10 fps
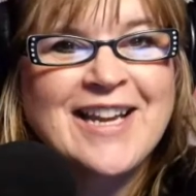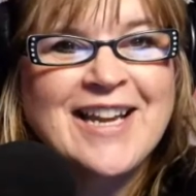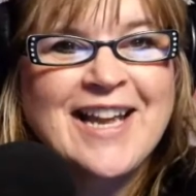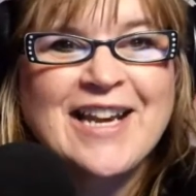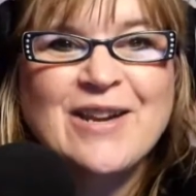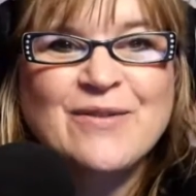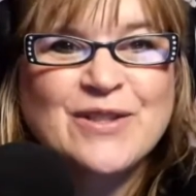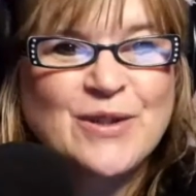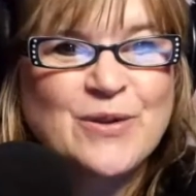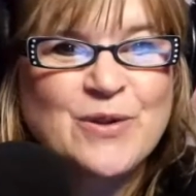any of the
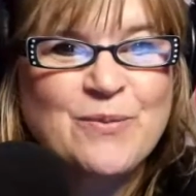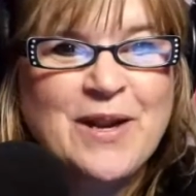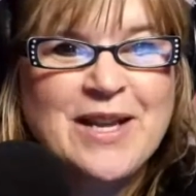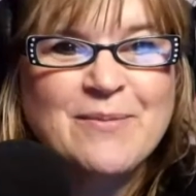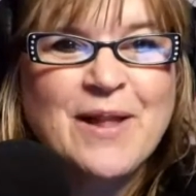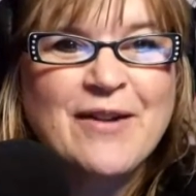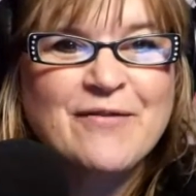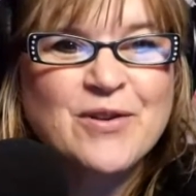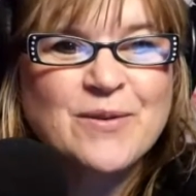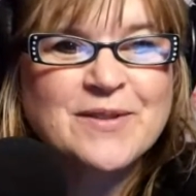social media
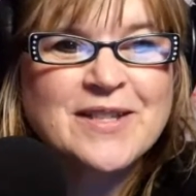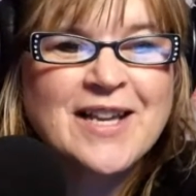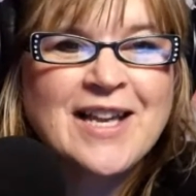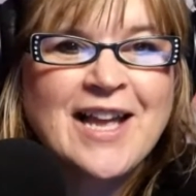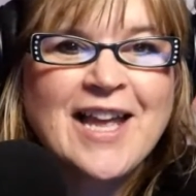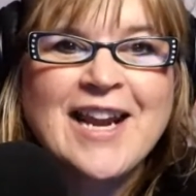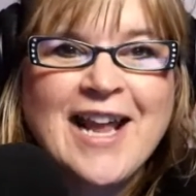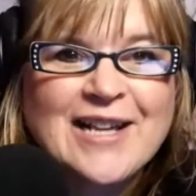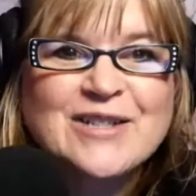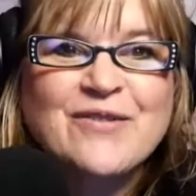platforms, and I
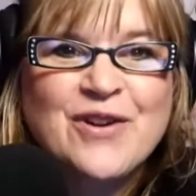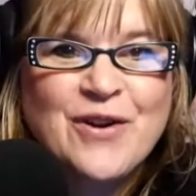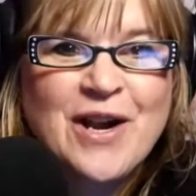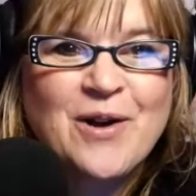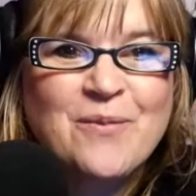asked for your help